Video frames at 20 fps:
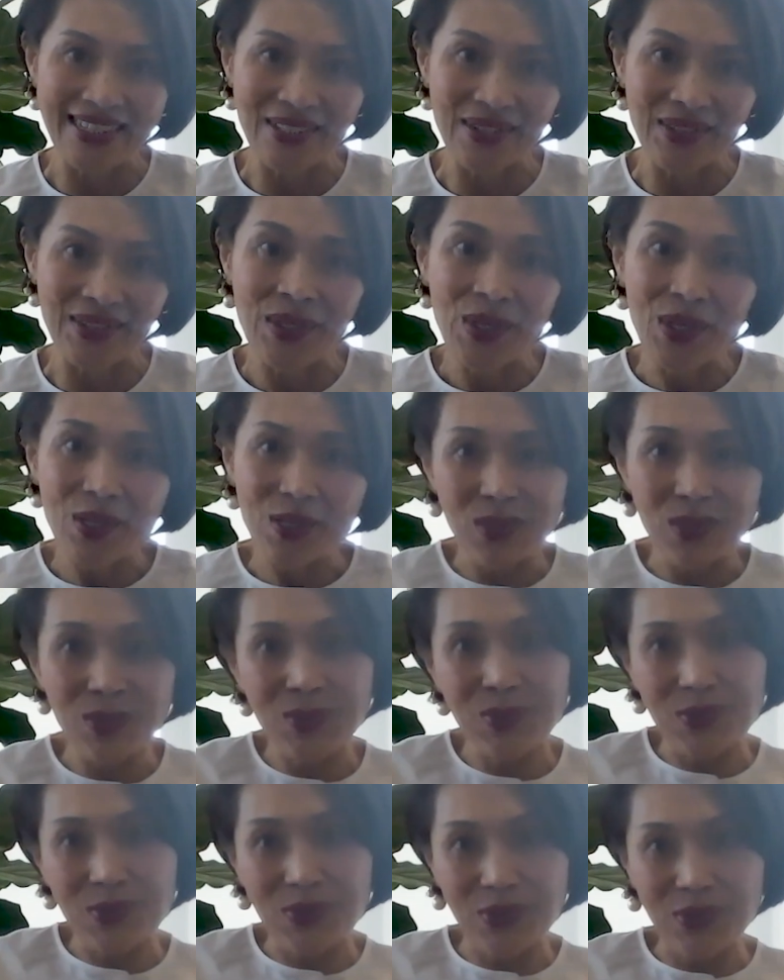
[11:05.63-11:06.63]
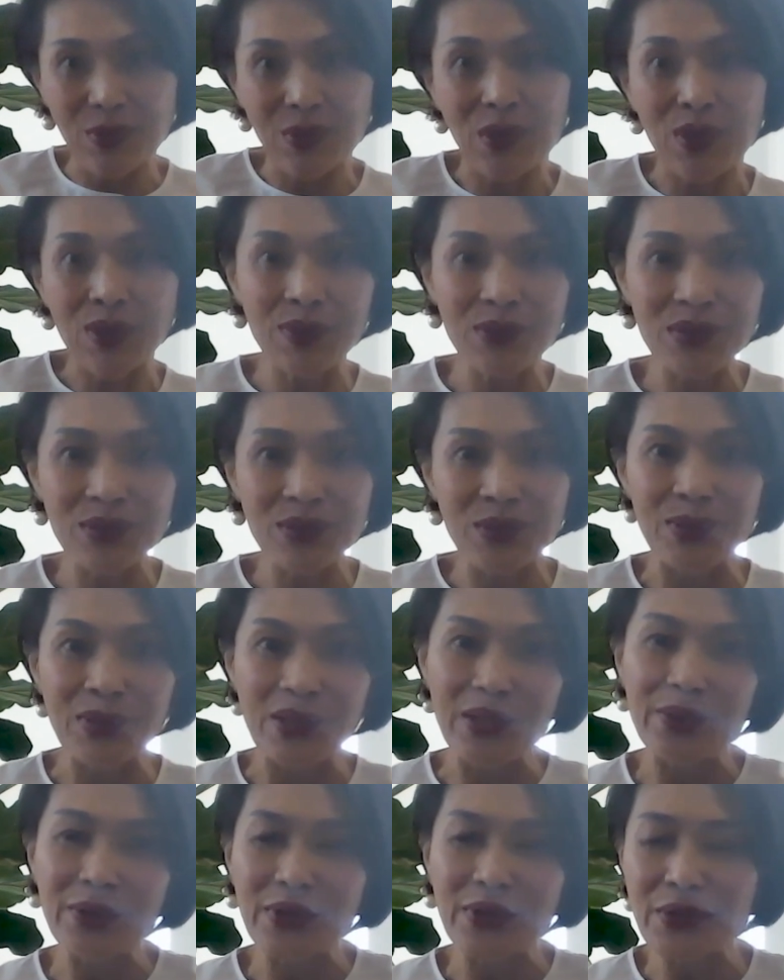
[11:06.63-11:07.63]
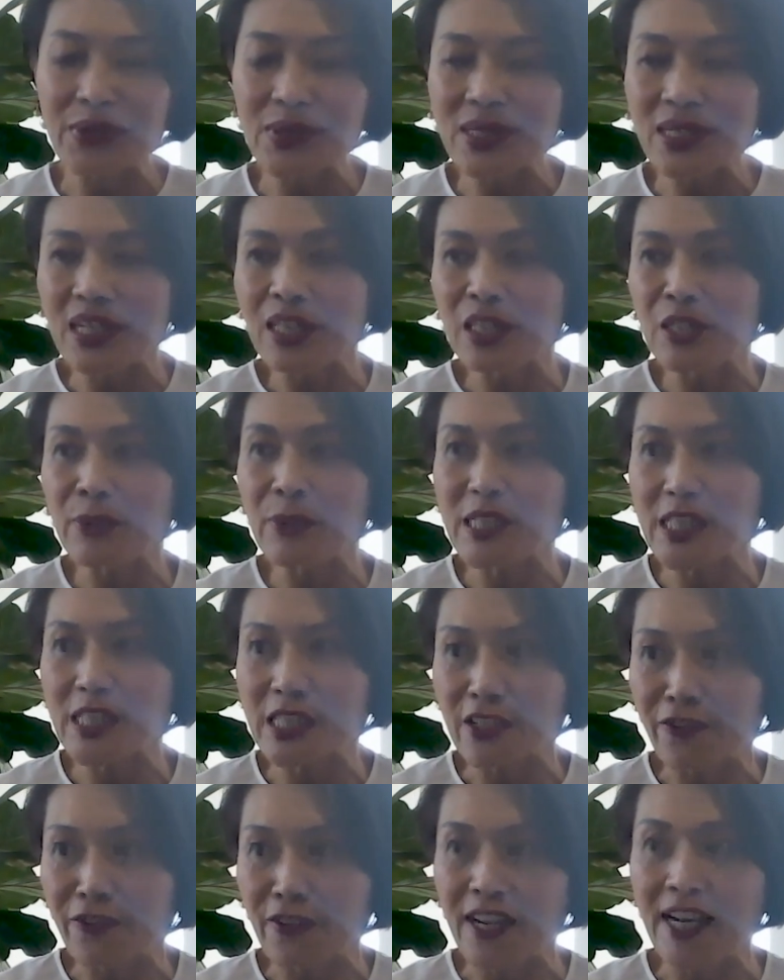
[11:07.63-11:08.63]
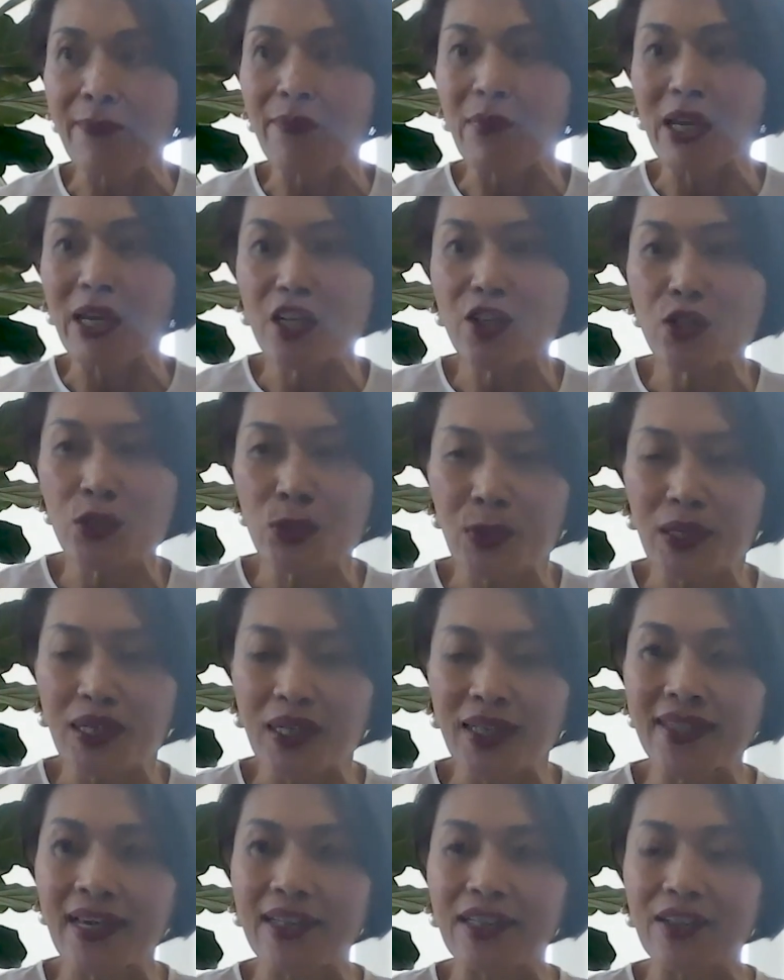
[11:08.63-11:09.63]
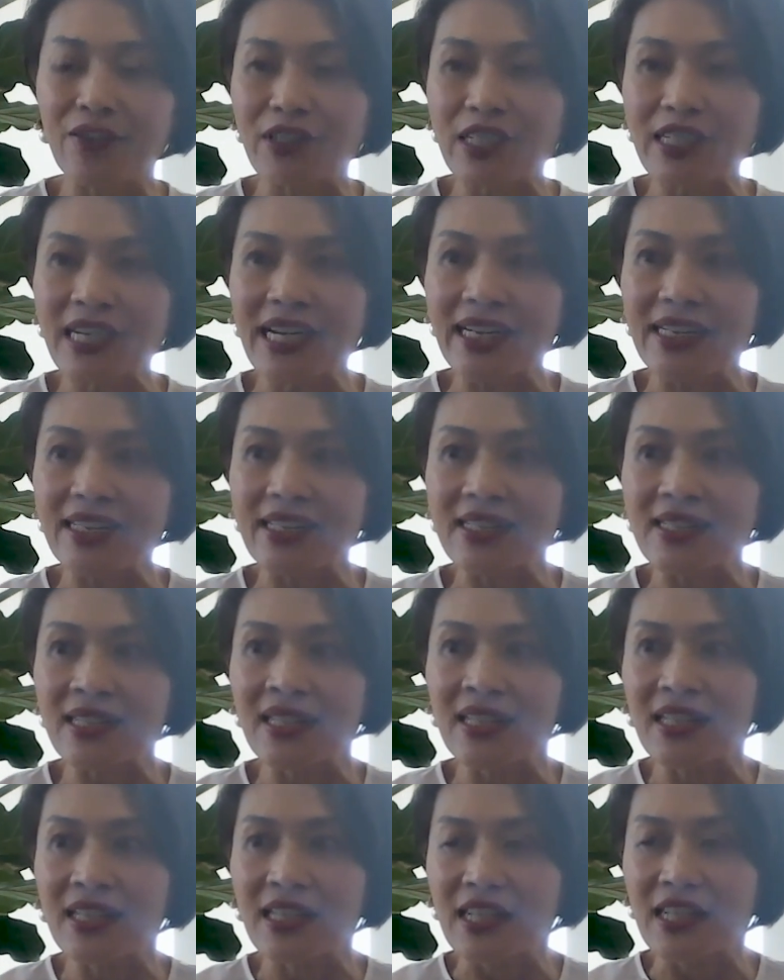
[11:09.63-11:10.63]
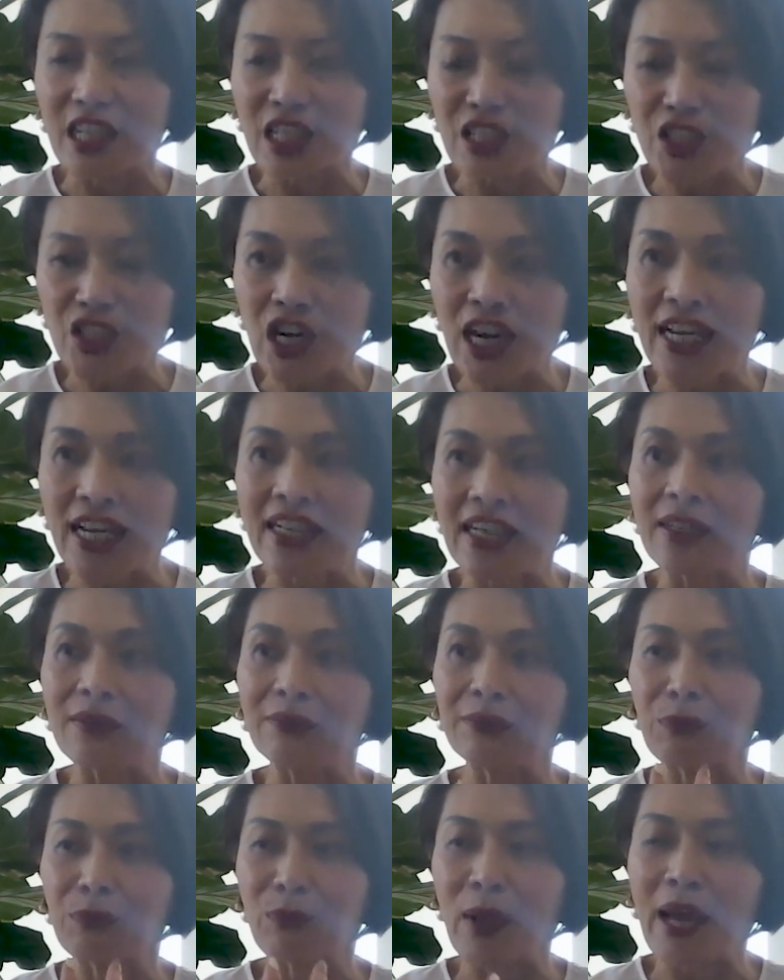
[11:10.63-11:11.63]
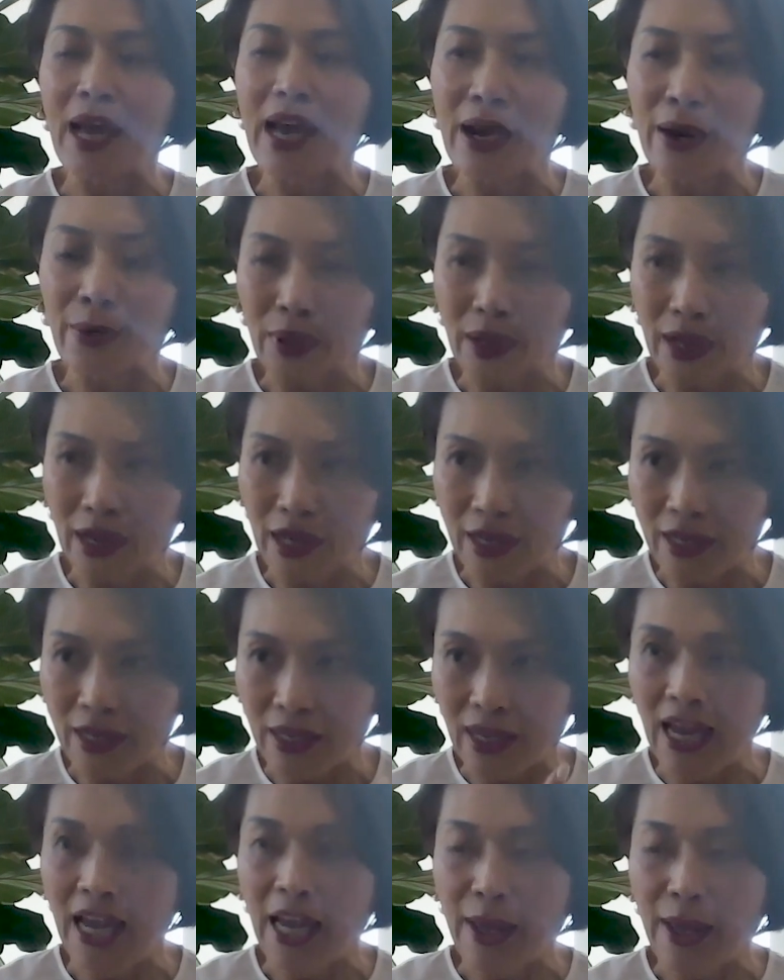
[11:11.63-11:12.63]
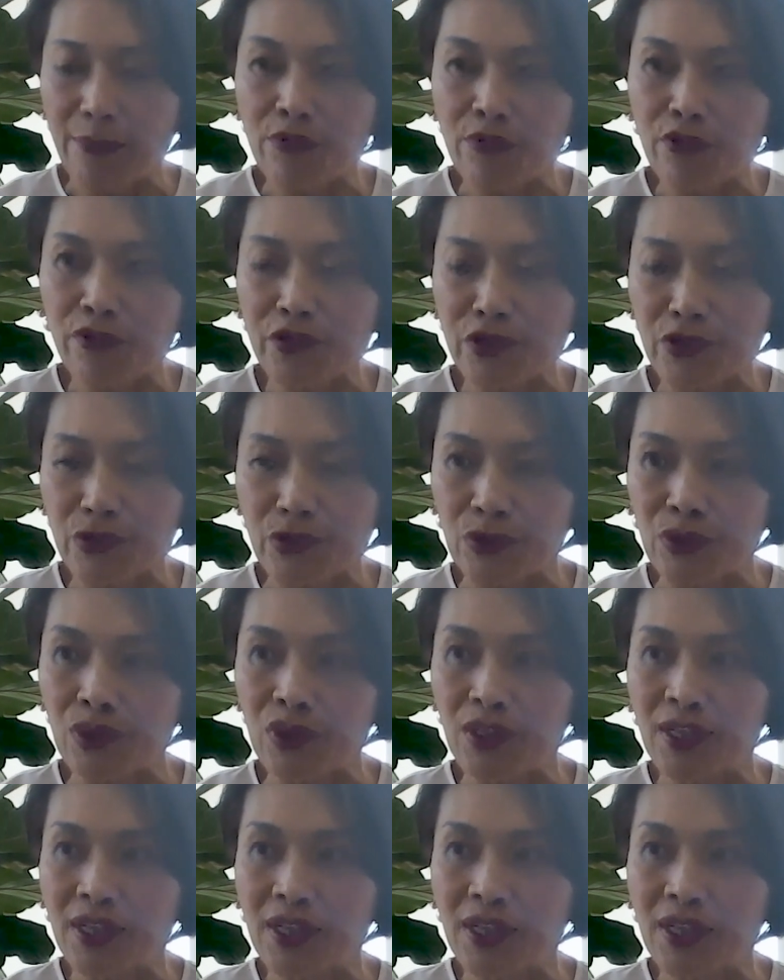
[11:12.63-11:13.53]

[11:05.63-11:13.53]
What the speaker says: So it was a little bit different, and making sure that the retailers in China where I had moved to